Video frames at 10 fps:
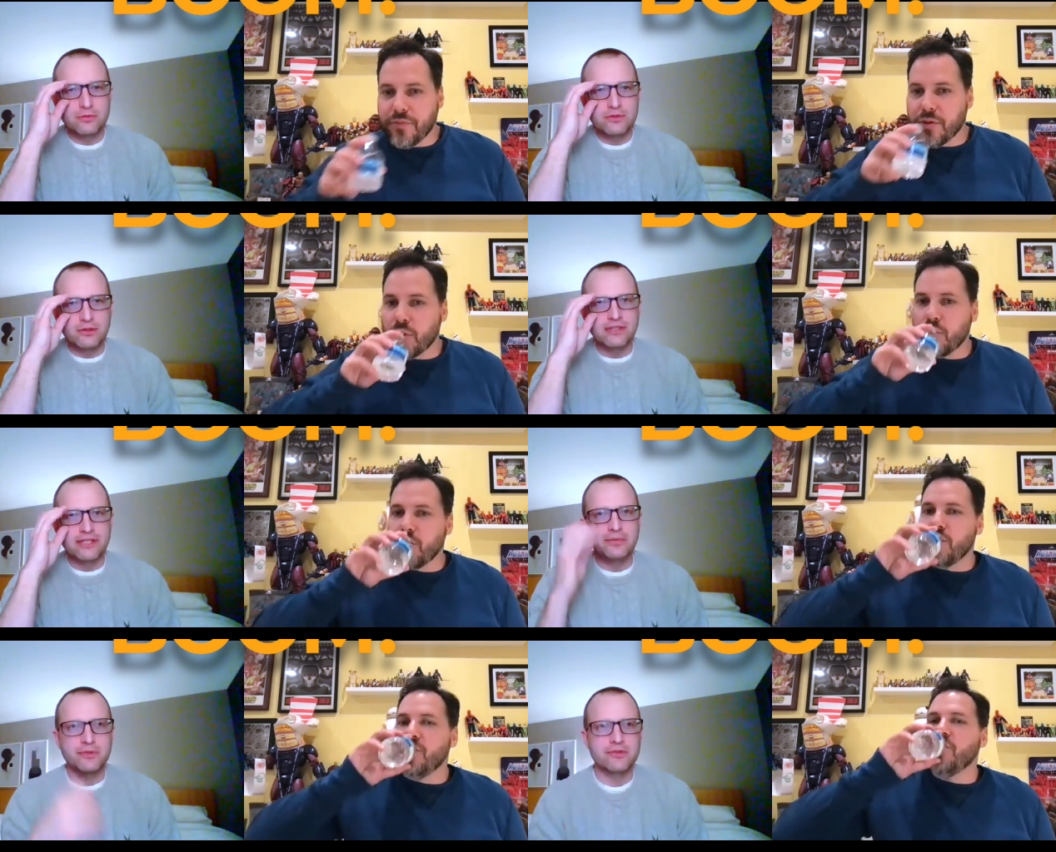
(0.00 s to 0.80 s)
Speaker 1: who don't
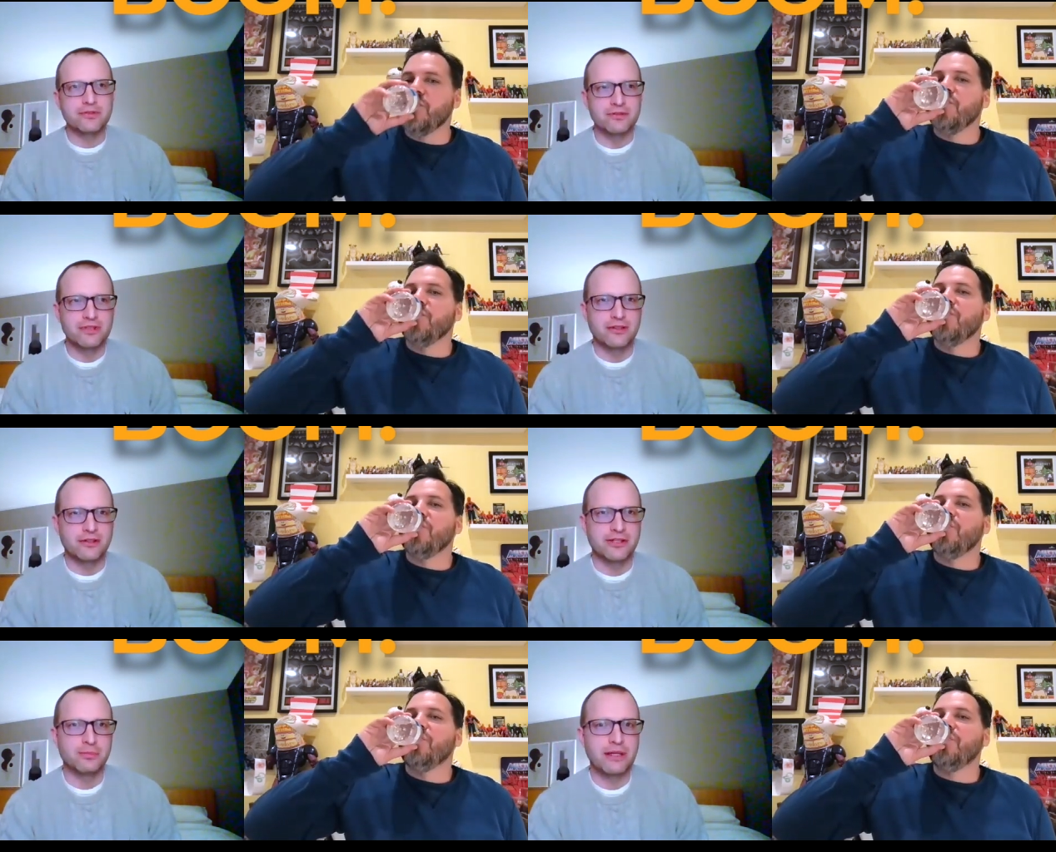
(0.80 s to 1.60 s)
like musical
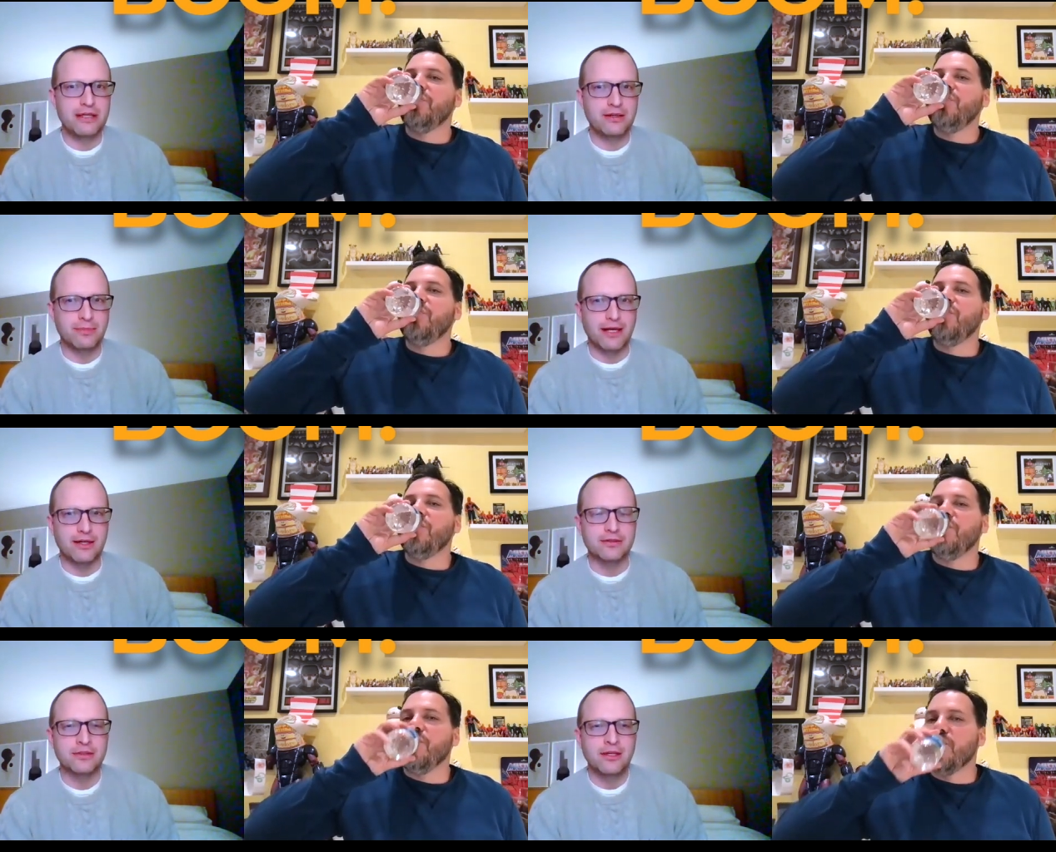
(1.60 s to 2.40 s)
theater complain
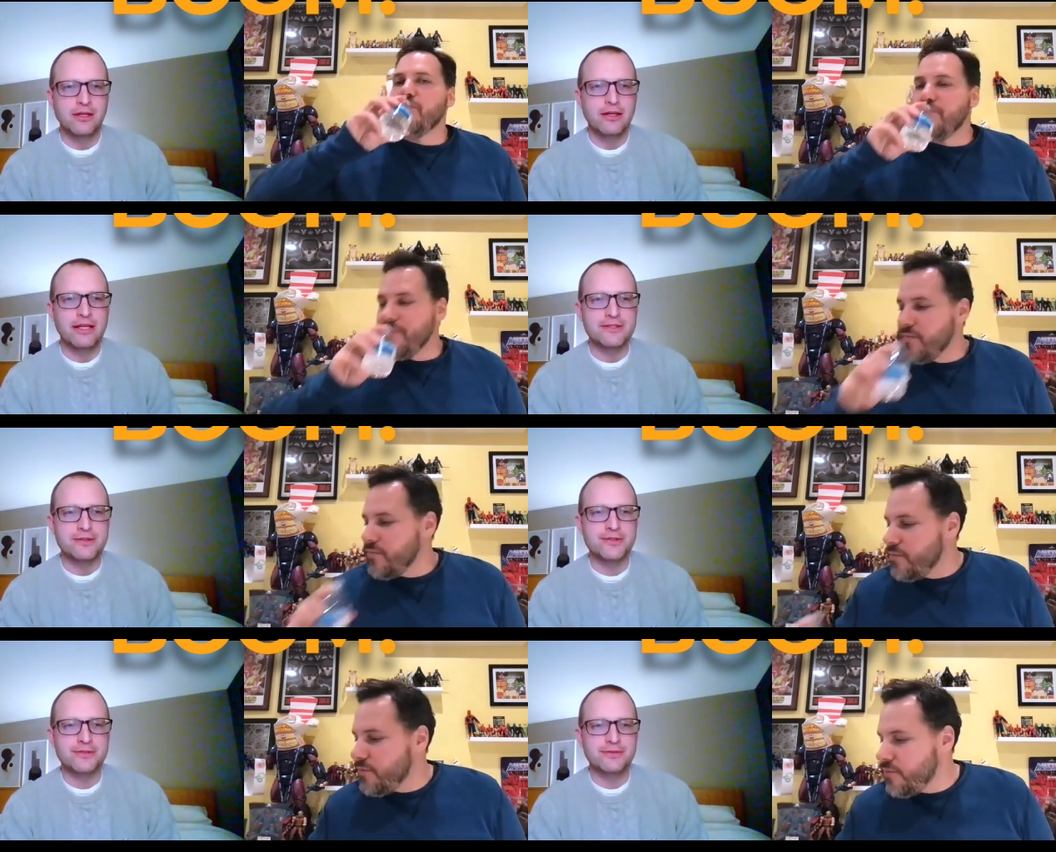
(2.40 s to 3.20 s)
about is
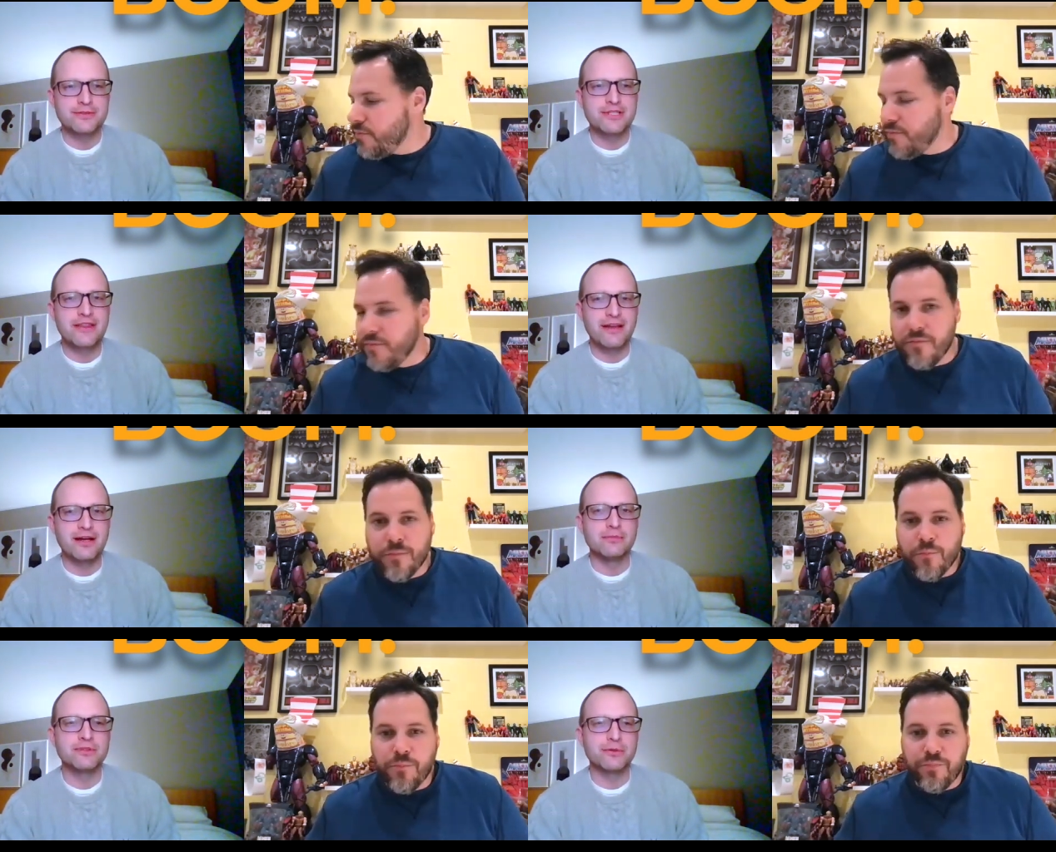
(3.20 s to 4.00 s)
there's to
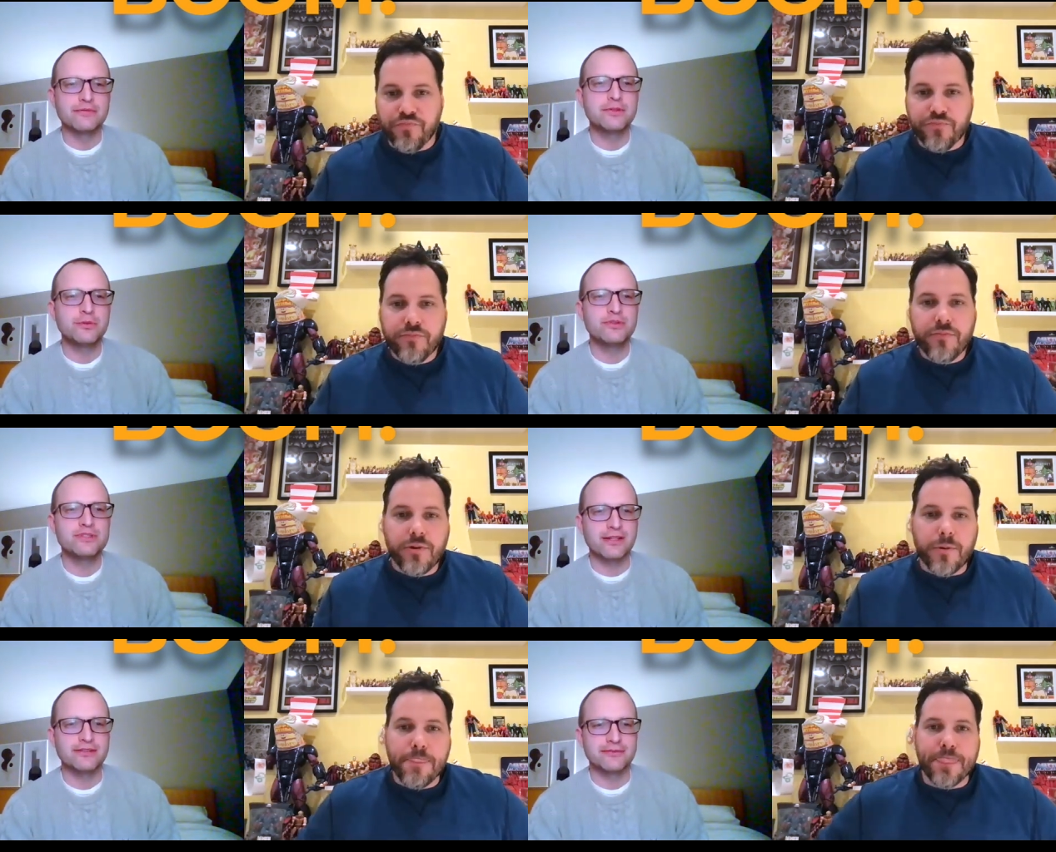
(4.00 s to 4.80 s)
them sort of two
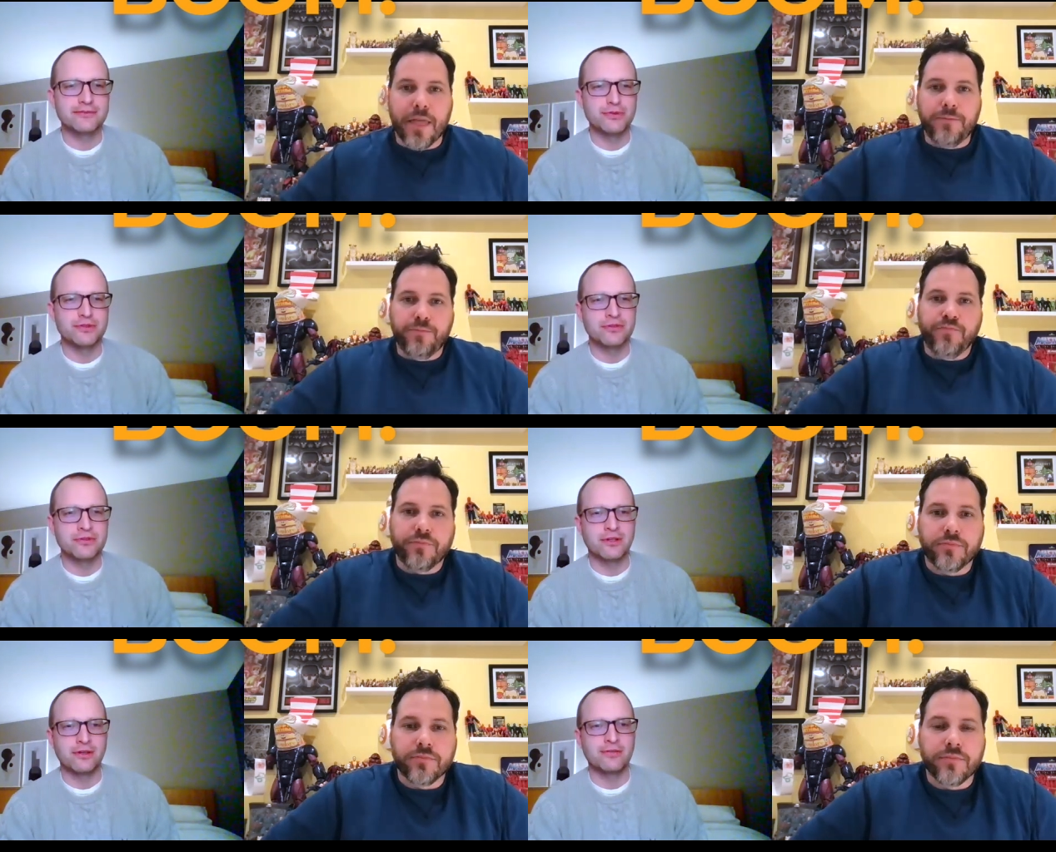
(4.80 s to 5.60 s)
styles of musical
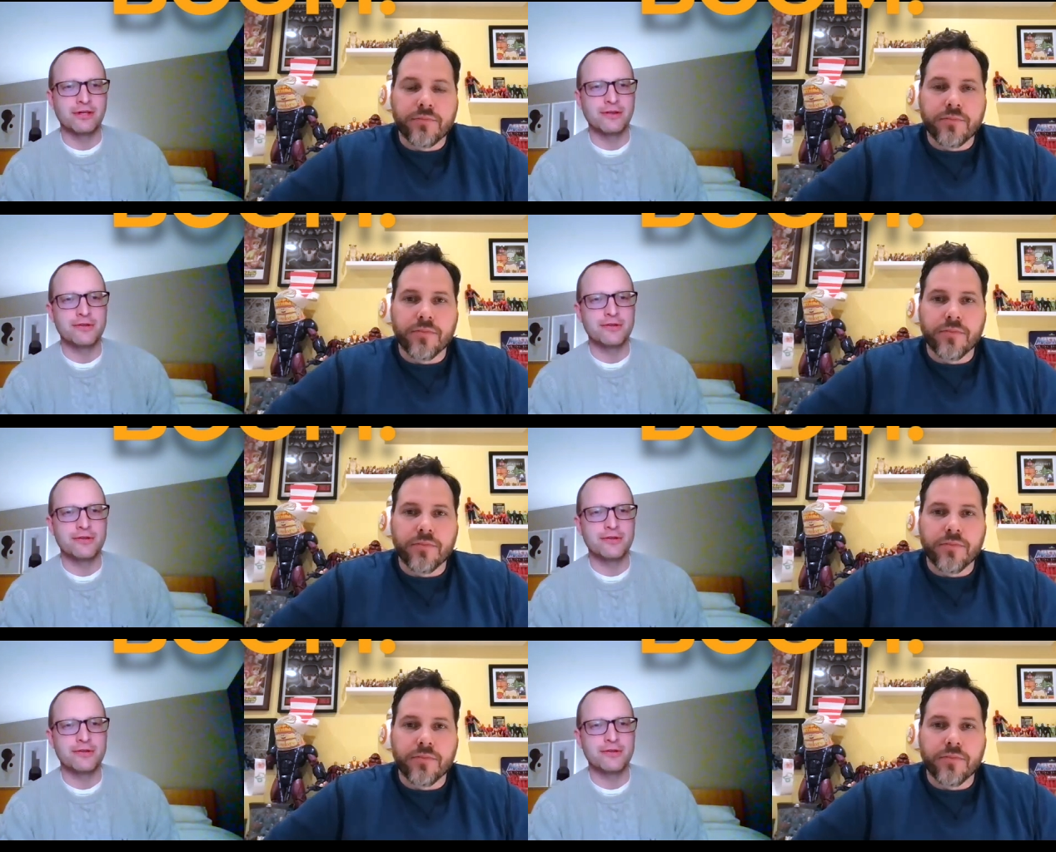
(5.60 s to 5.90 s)
theater, right?